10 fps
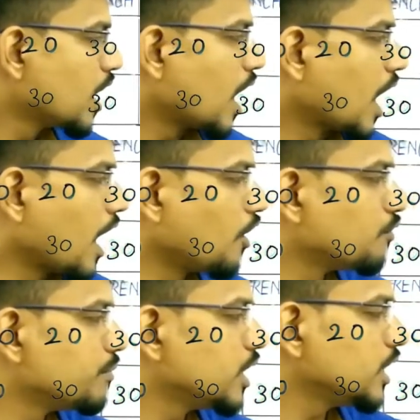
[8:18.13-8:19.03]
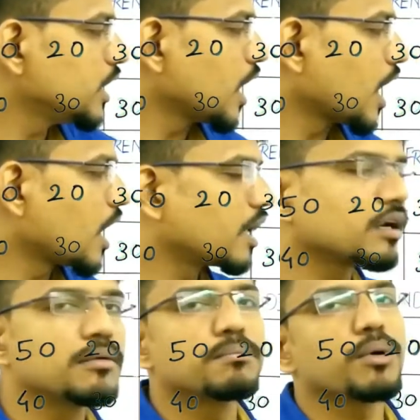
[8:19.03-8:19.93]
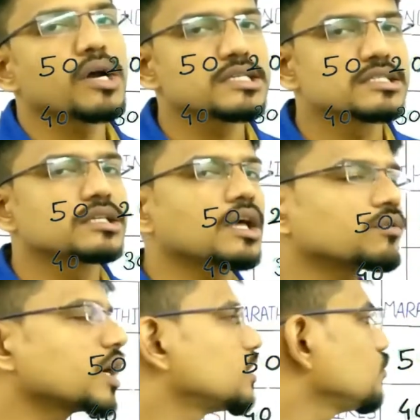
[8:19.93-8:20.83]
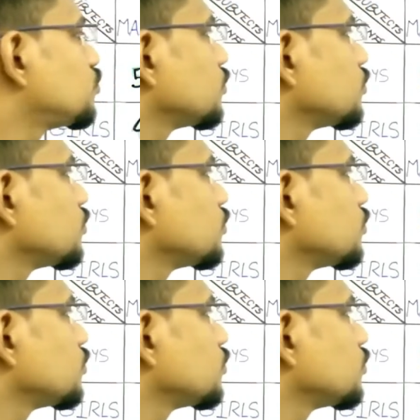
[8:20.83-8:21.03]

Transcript: how many are boys? Now that is so